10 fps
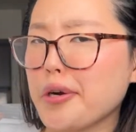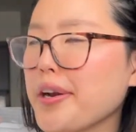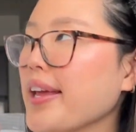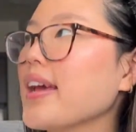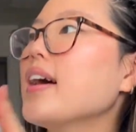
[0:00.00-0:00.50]

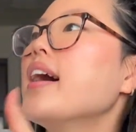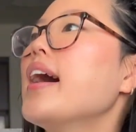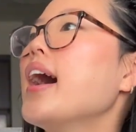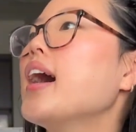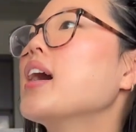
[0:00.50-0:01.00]
dirty,
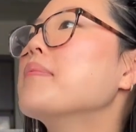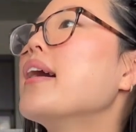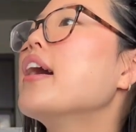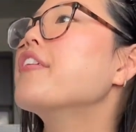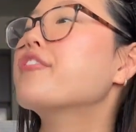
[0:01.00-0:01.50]

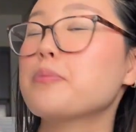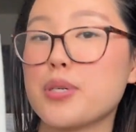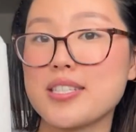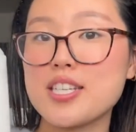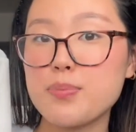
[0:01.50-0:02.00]
from
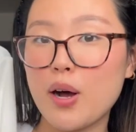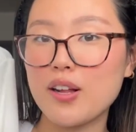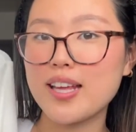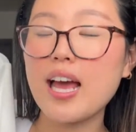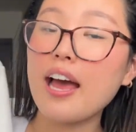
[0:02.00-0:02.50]
Princess
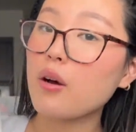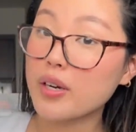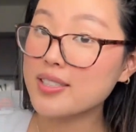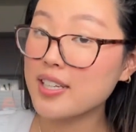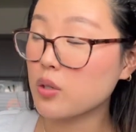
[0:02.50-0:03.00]
Polly. I
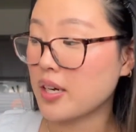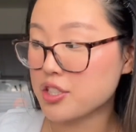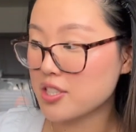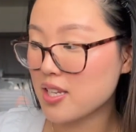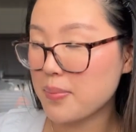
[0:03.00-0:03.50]
always get
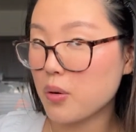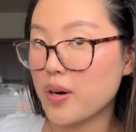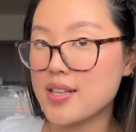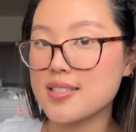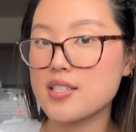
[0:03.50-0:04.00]
questions about
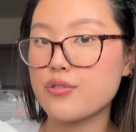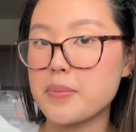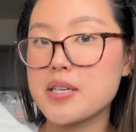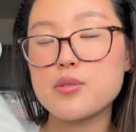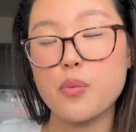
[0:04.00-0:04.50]
where this is
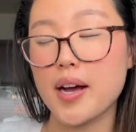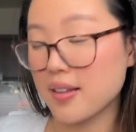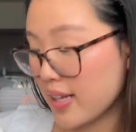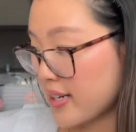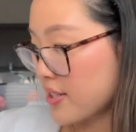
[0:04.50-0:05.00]
from as well,
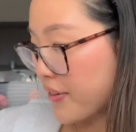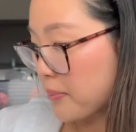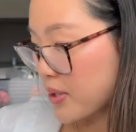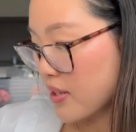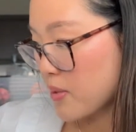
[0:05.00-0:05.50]
and it's from
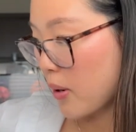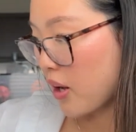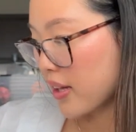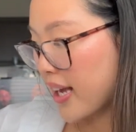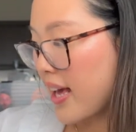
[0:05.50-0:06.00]
Princess
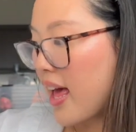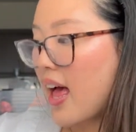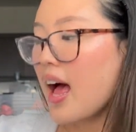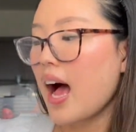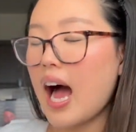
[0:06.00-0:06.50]
Polly.
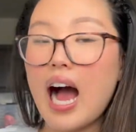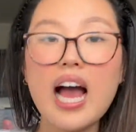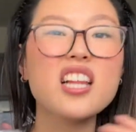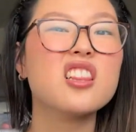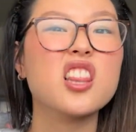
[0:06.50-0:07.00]

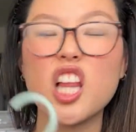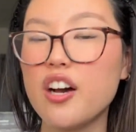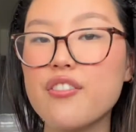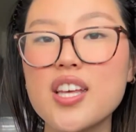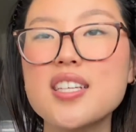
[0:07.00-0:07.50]
I
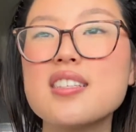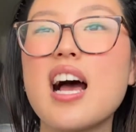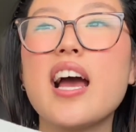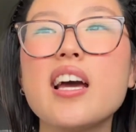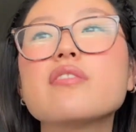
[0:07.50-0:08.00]
love this.
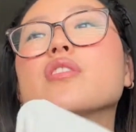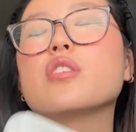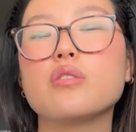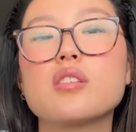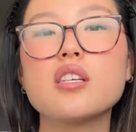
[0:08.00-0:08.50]
I have
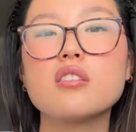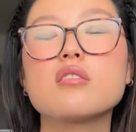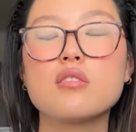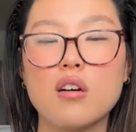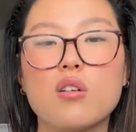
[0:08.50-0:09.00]
used this
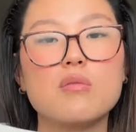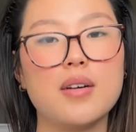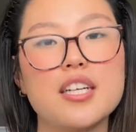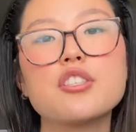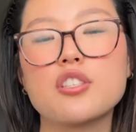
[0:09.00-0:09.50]
so much